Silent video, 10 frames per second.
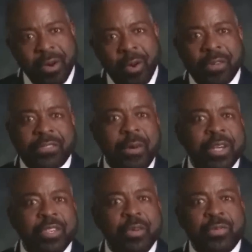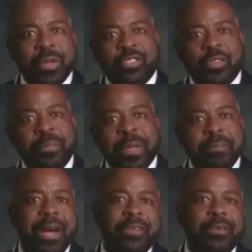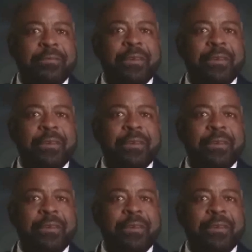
or someone you thought you'd be married to